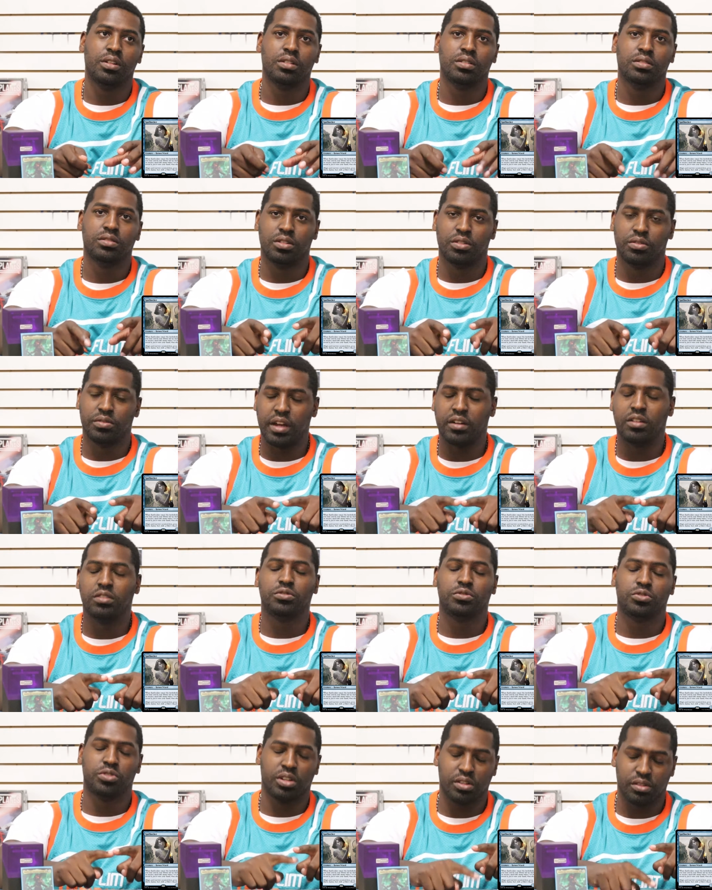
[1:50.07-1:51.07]
so that'll
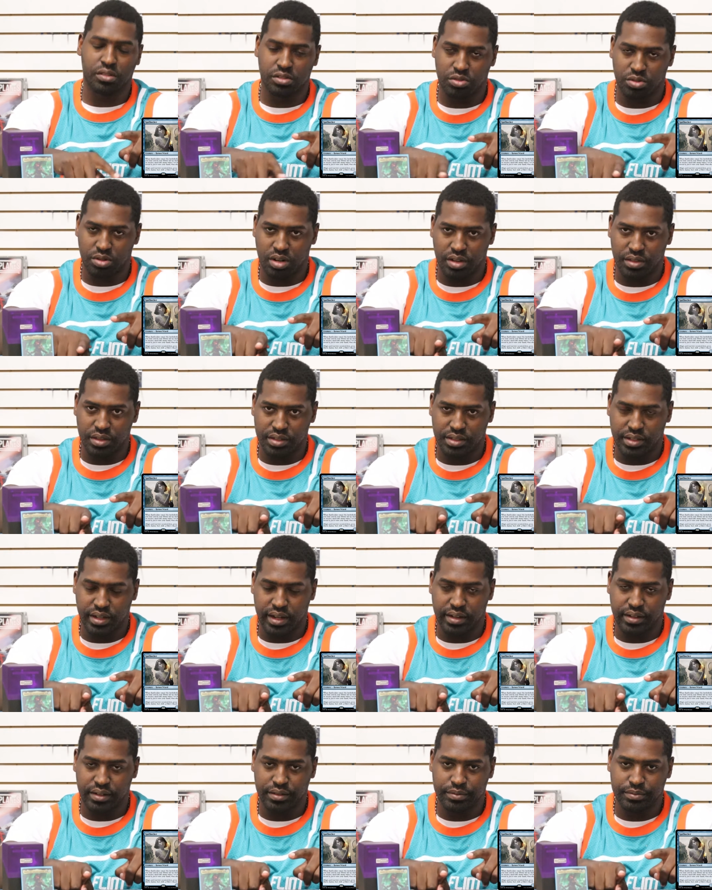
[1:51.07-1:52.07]
trigger the draw on the
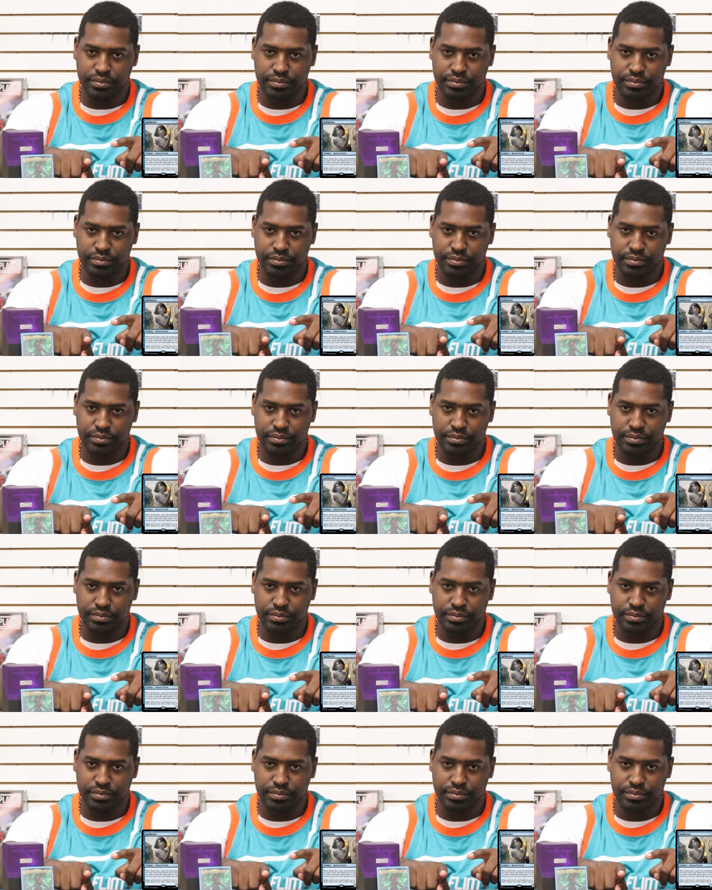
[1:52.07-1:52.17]
stack.